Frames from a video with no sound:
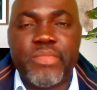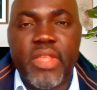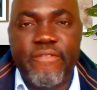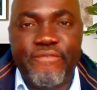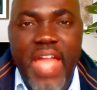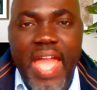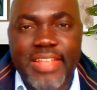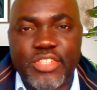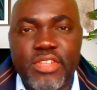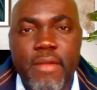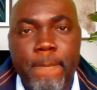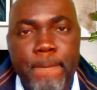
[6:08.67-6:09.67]

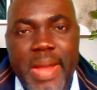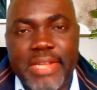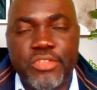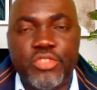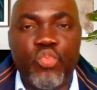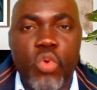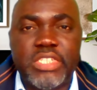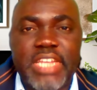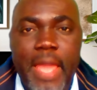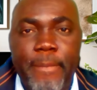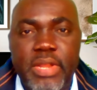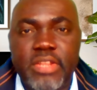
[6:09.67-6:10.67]
facts matches what's
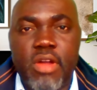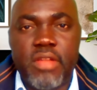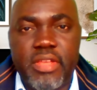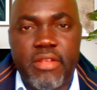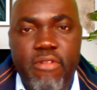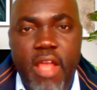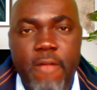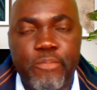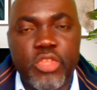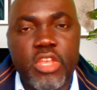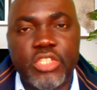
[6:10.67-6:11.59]
happening on the ground.